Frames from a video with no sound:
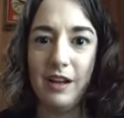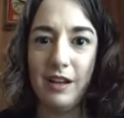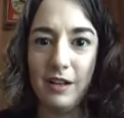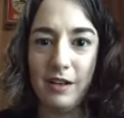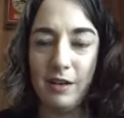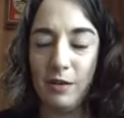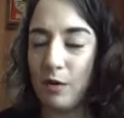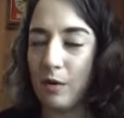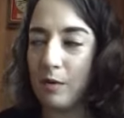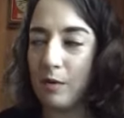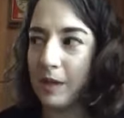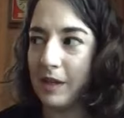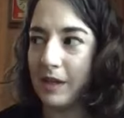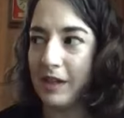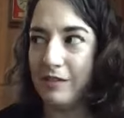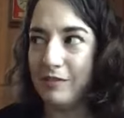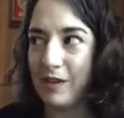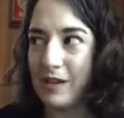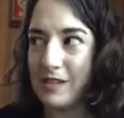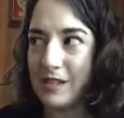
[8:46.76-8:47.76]

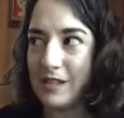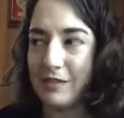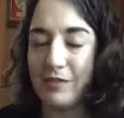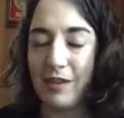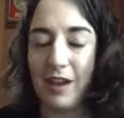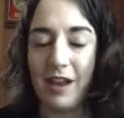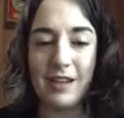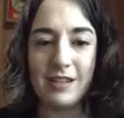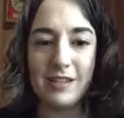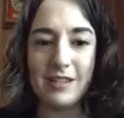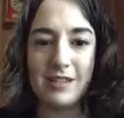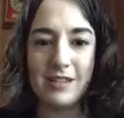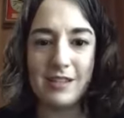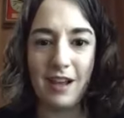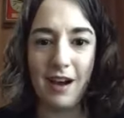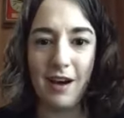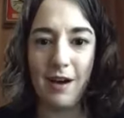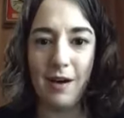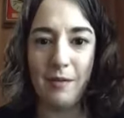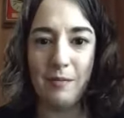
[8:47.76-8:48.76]
normally face to face
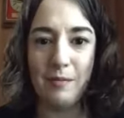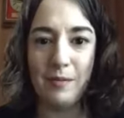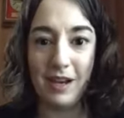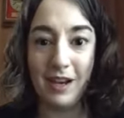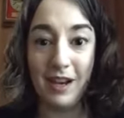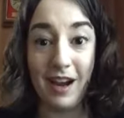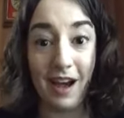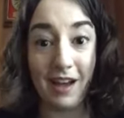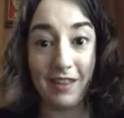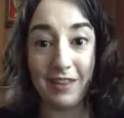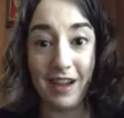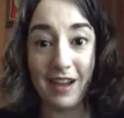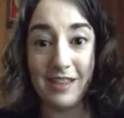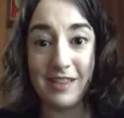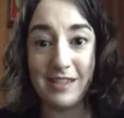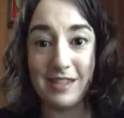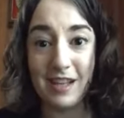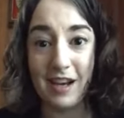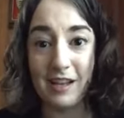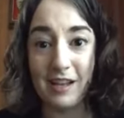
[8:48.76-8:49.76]
in an online
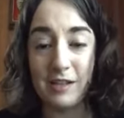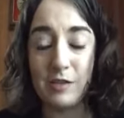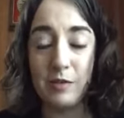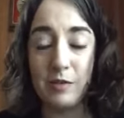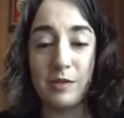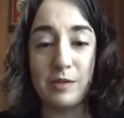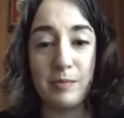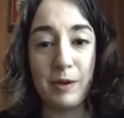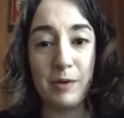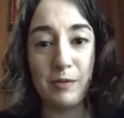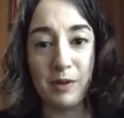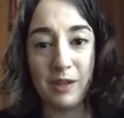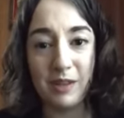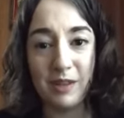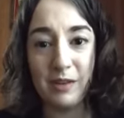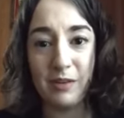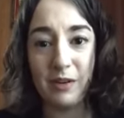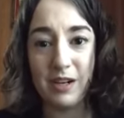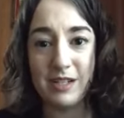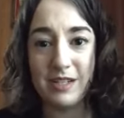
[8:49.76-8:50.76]
setting. So it's been really
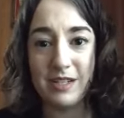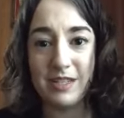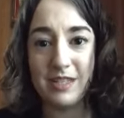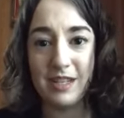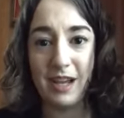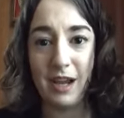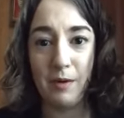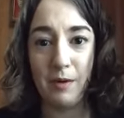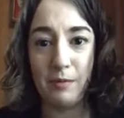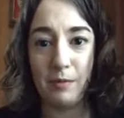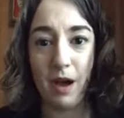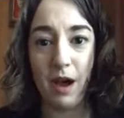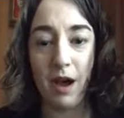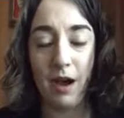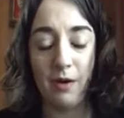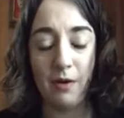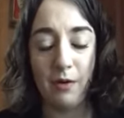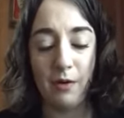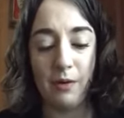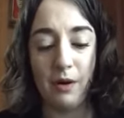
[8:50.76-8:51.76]
great to see how
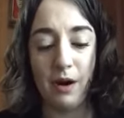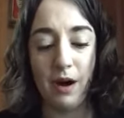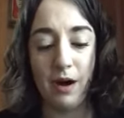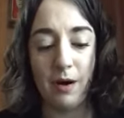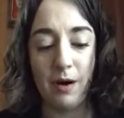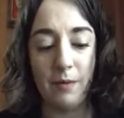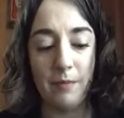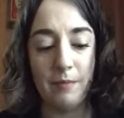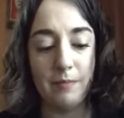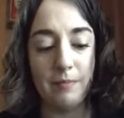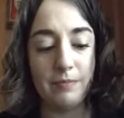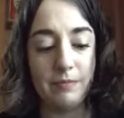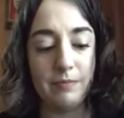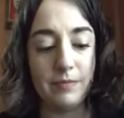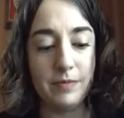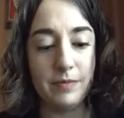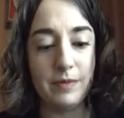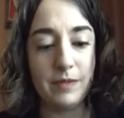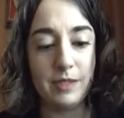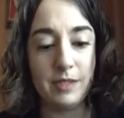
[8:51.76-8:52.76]
how um,
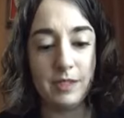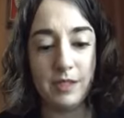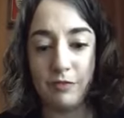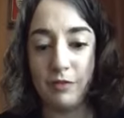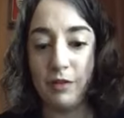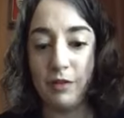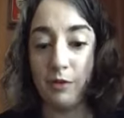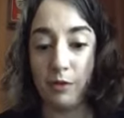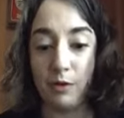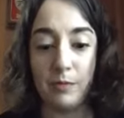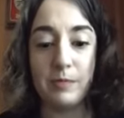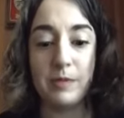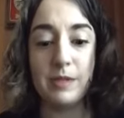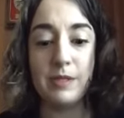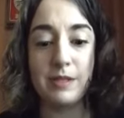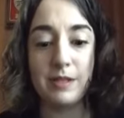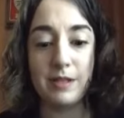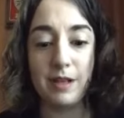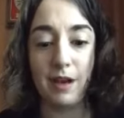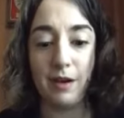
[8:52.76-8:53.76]
different
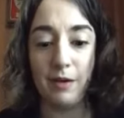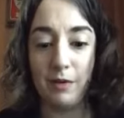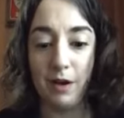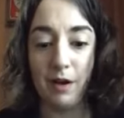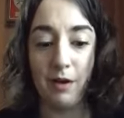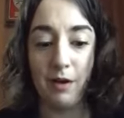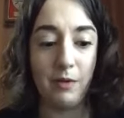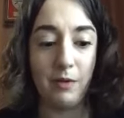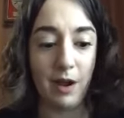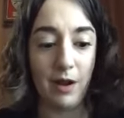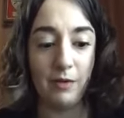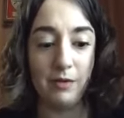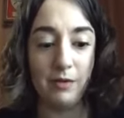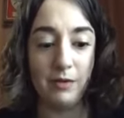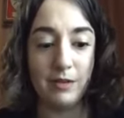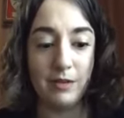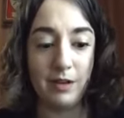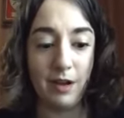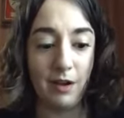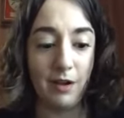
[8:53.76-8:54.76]
groups uh,
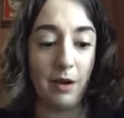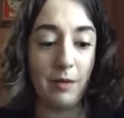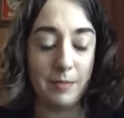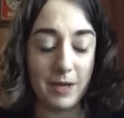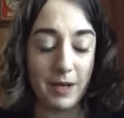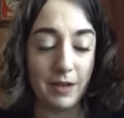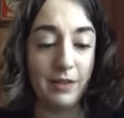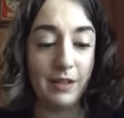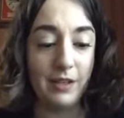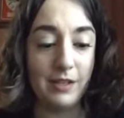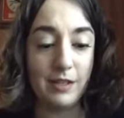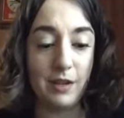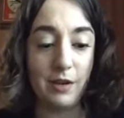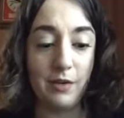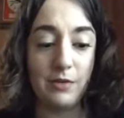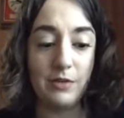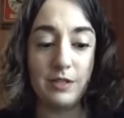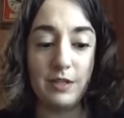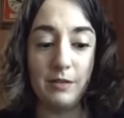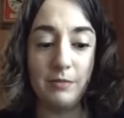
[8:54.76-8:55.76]
around uh, up and down the East
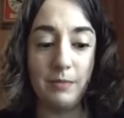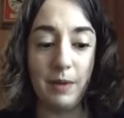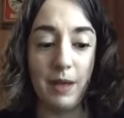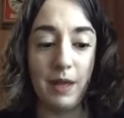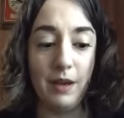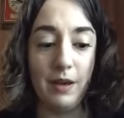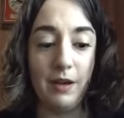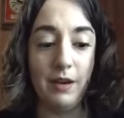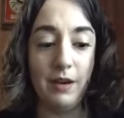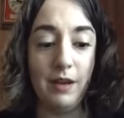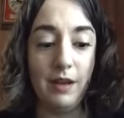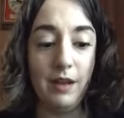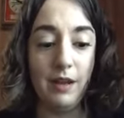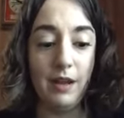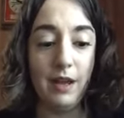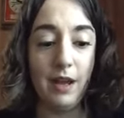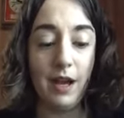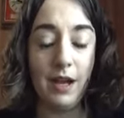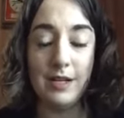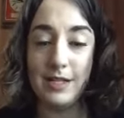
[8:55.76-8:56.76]
Coast have been
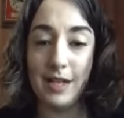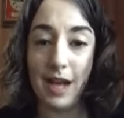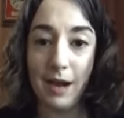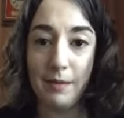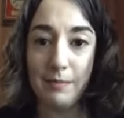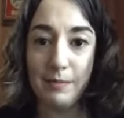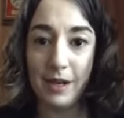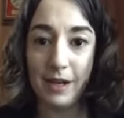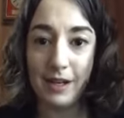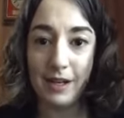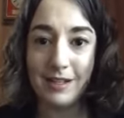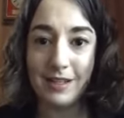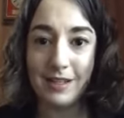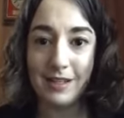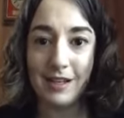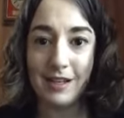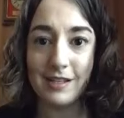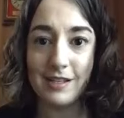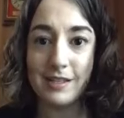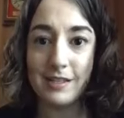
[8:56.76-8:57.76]
adapting to
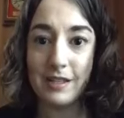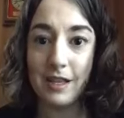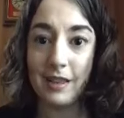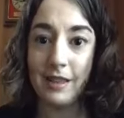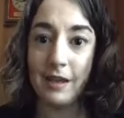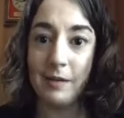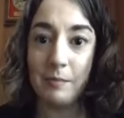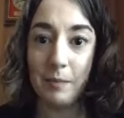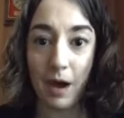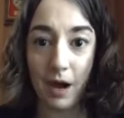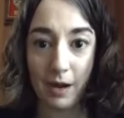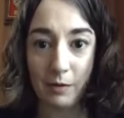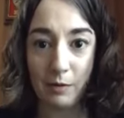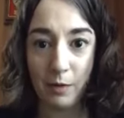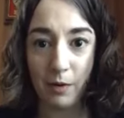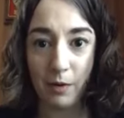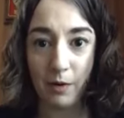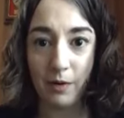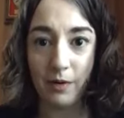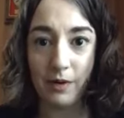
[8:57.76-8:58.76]
this. And then my
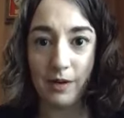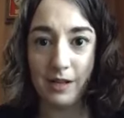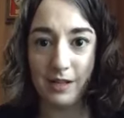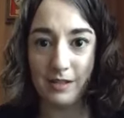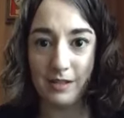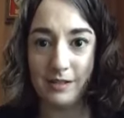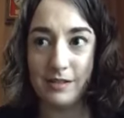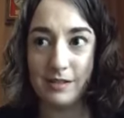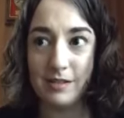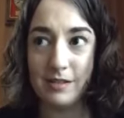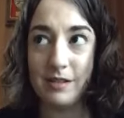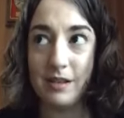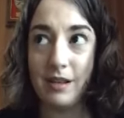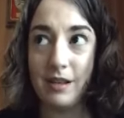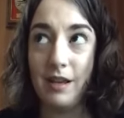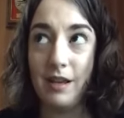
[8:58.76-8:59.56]
role is